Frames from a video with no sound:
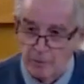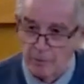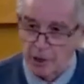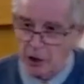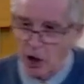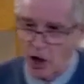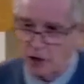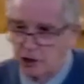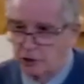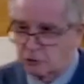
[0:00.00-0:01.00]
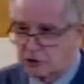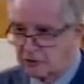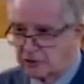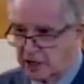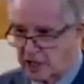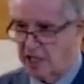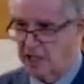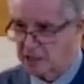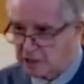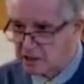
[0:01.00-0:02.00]
But God looks on the
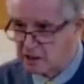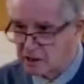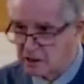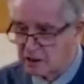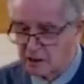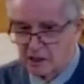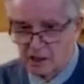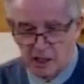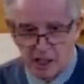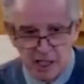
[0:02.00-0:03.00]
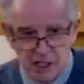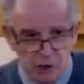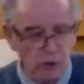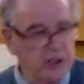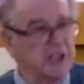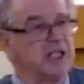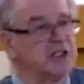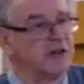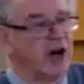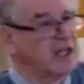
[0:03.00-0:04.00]
heart. And He's looking at
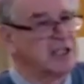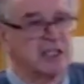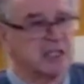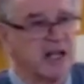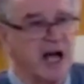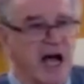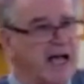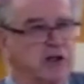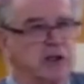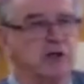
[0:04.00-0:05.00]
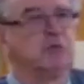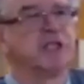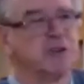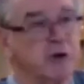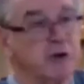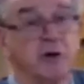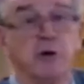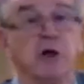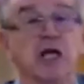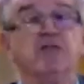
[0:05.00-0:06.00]
each of our hearts and saying, I can do this with you
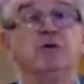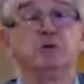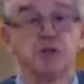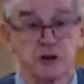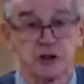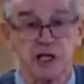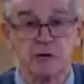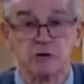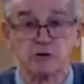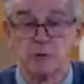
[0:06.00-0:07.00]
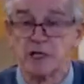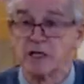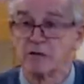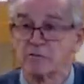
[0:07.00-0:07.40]
if you just yield to me.